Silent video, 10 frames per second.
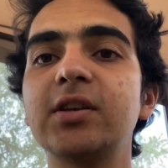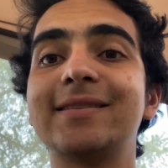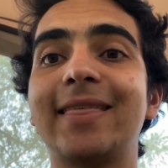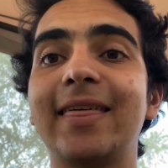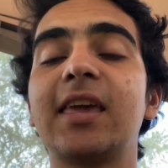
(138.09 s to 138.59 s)

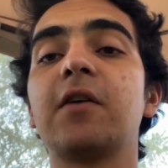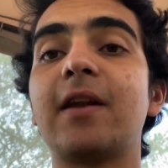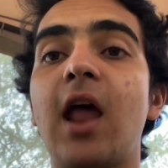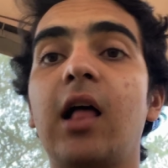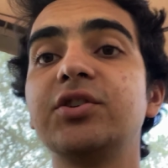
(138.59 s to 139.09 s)
thinking of
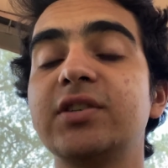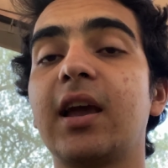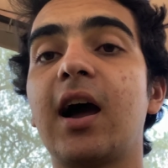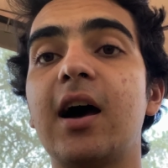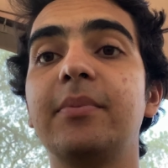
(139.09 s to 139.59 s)
analogies and
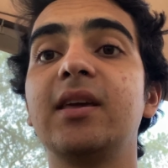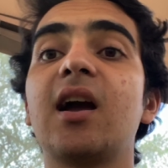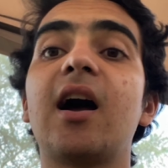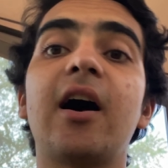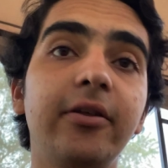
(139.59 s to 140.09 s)
copying
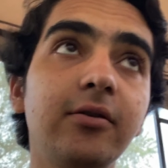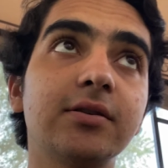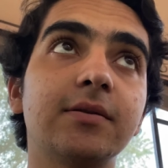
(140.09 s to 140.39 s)
others